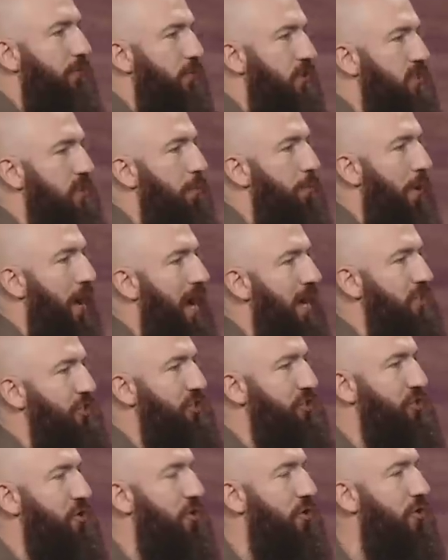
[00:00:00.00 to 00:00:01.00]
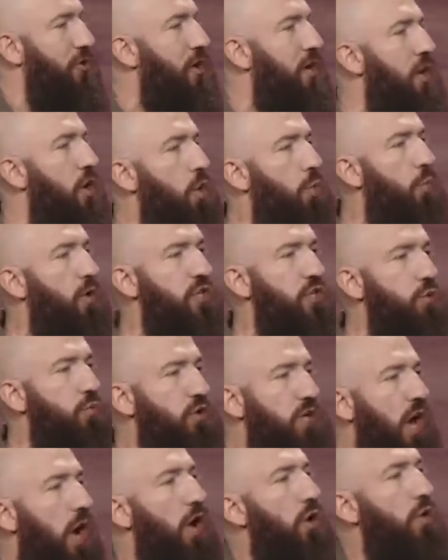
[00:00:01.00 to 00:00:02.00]
is a posture where you
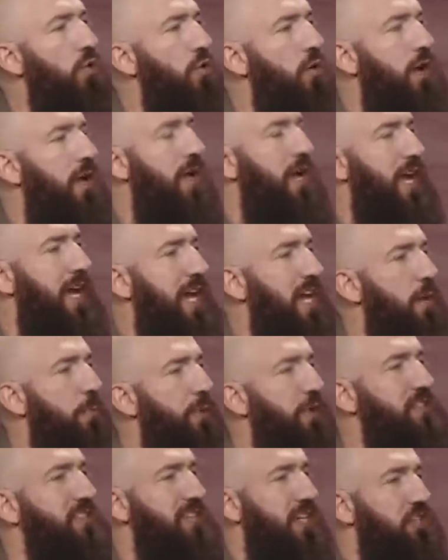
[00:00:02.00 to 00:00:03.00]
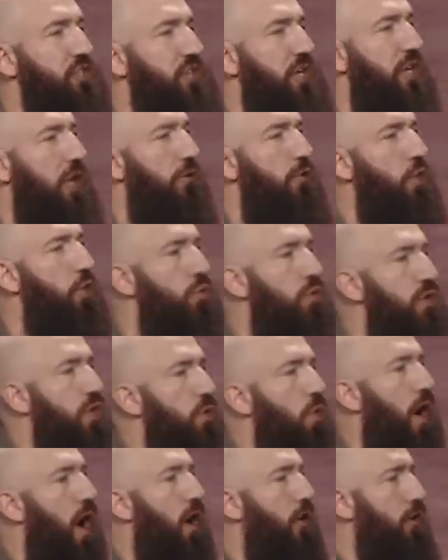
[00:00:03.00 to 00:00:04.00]
go in a position of who
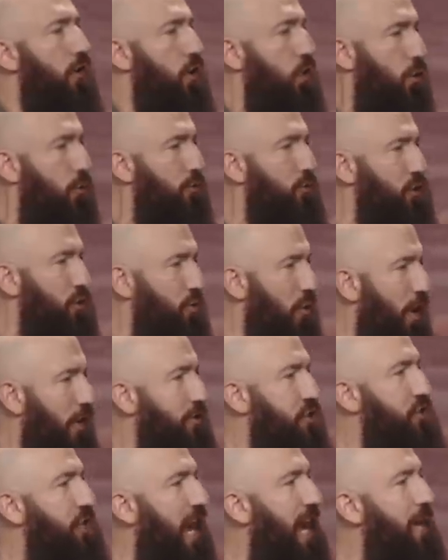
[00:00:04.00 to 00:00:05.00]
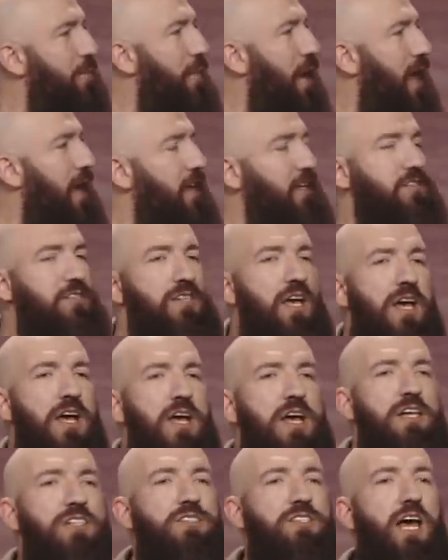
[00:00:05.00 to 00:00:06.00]
you are and whose you are.
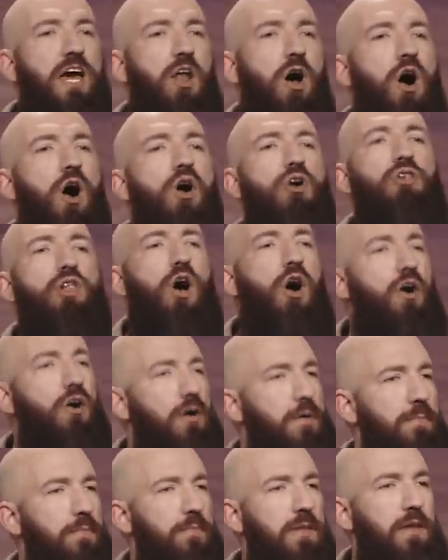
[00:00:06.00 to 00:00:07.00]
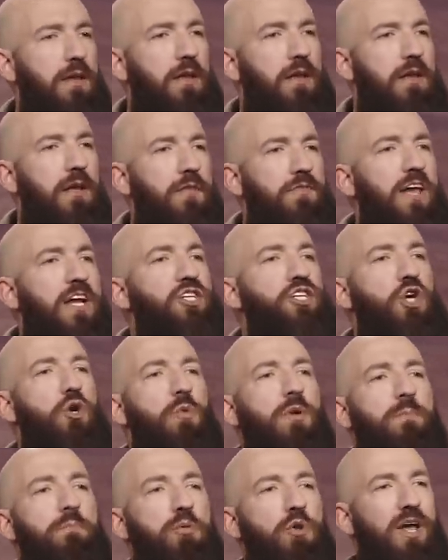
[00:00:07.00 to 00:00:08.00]
Jabez said, Oh Lord, that you
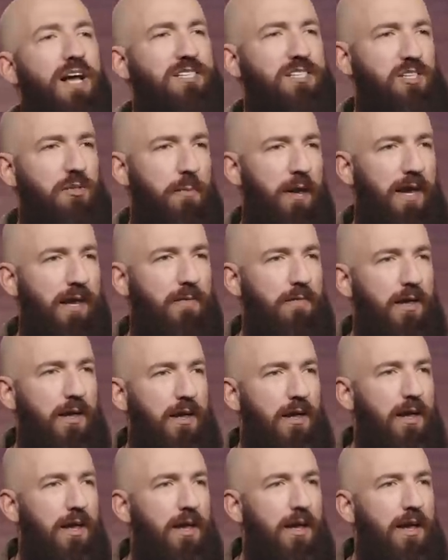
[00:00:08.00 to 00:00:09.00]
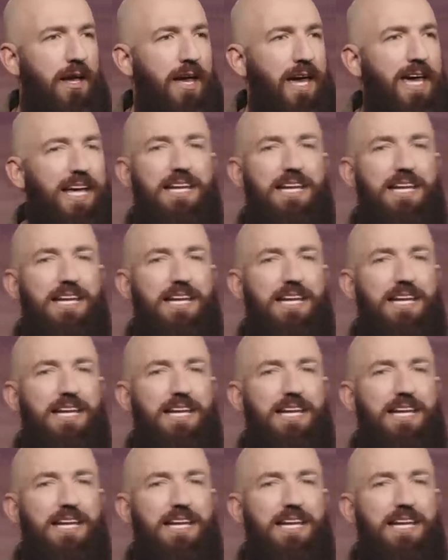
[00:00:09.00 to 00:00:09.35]
would bless me. He